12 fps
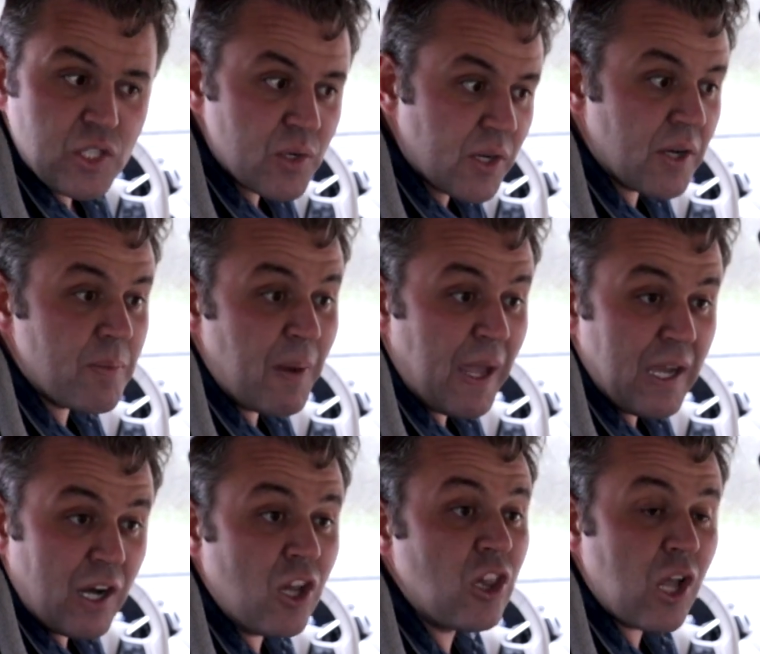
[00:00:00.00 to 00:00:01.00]
you're gonna pay
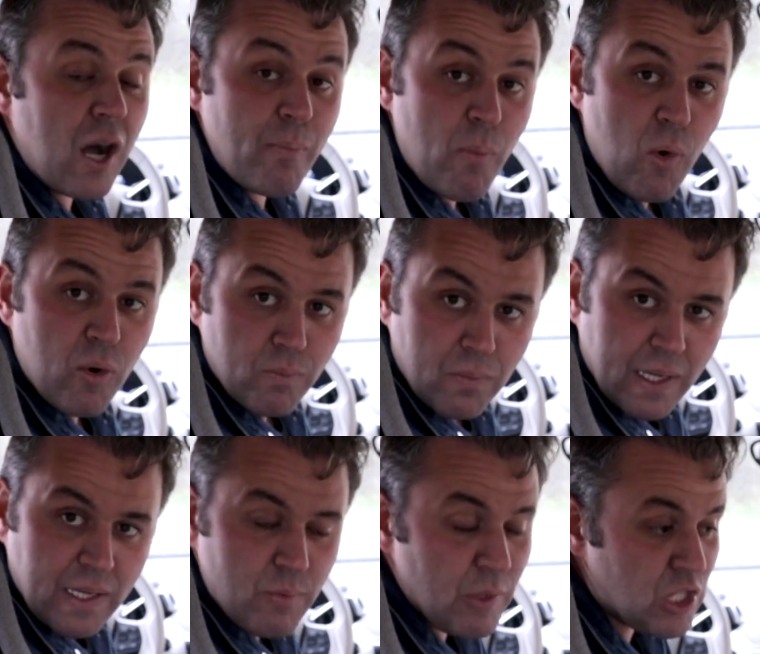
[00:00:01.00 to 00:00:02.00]
a lot more
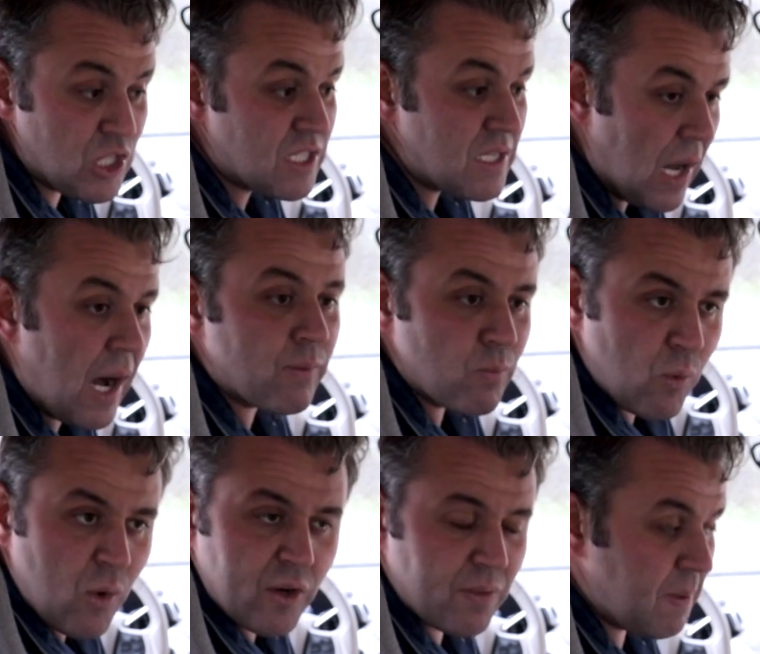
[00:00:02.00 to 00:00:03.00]
money, which is not
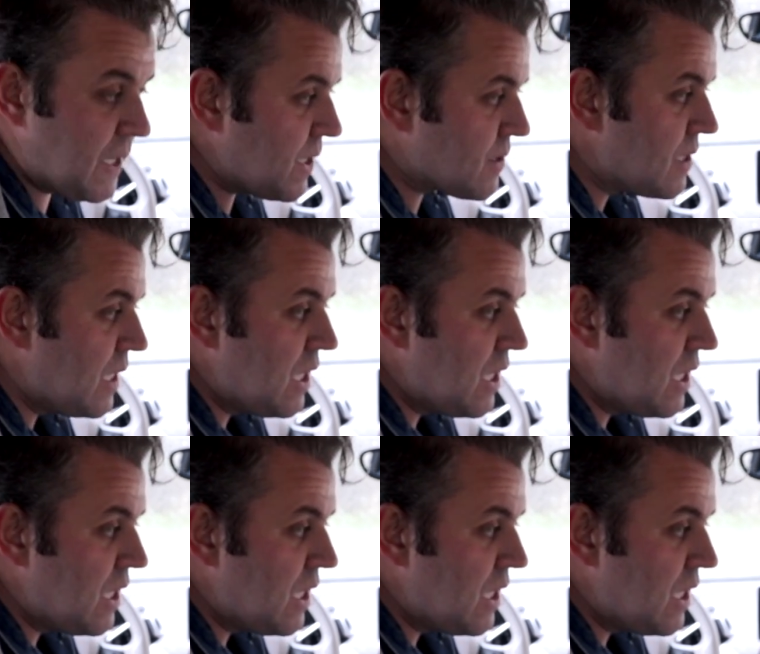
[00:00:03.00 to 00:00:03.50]
worth because